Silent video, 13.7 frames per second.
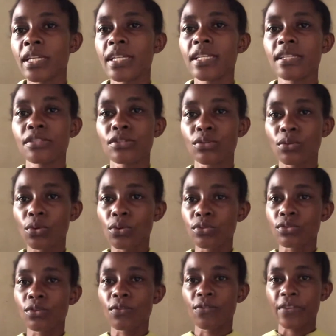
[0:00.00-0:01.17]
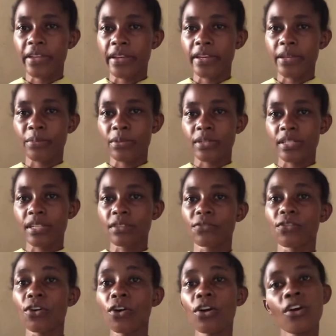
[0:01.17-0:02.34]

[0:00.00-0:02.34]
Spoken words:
is also very important for